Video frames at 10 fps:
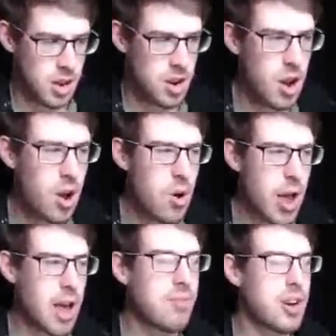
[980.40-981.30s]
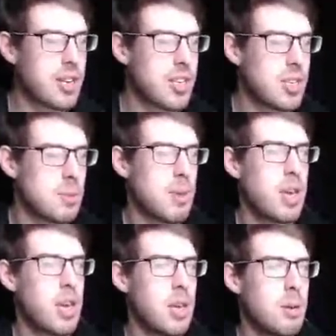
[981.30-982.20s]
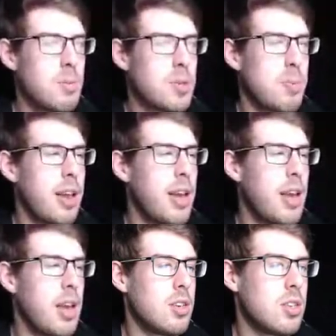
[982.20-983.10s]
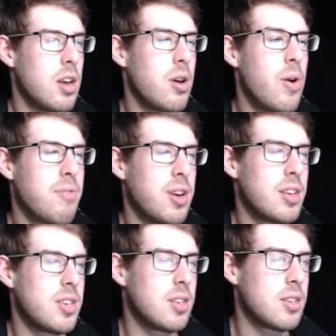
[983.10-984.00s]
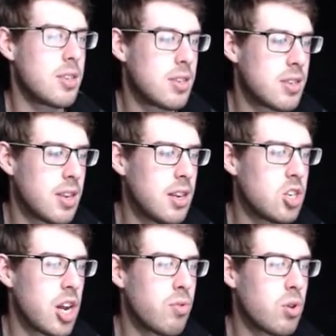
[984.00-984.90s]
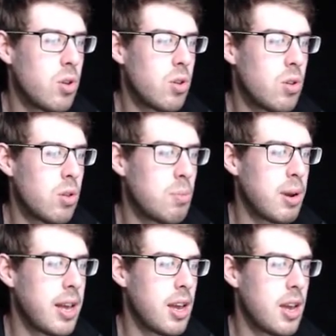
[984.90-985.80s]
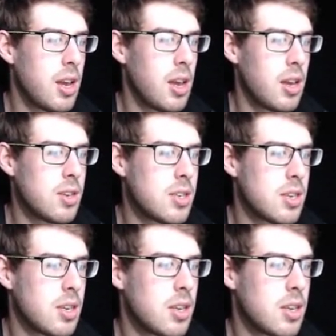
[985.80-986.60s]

No Evanescence memes, please. No Evanescence in general, please.